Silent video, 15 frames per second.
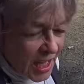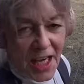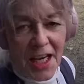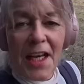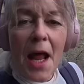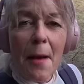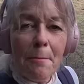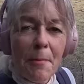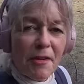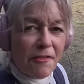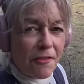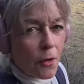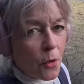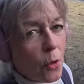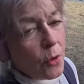Number
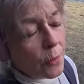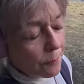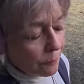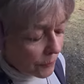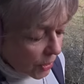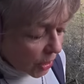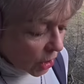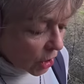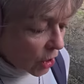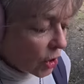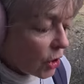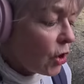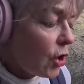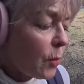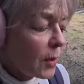4,
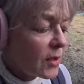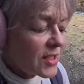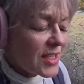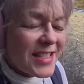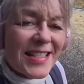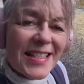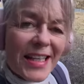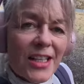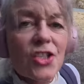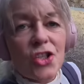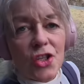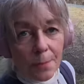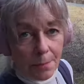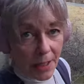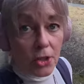you want to ditch
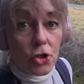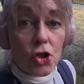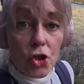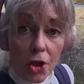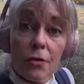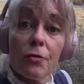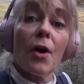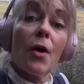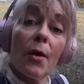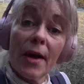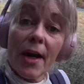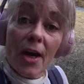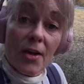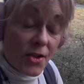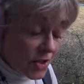the blood sugar roller
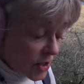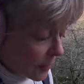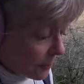coaster.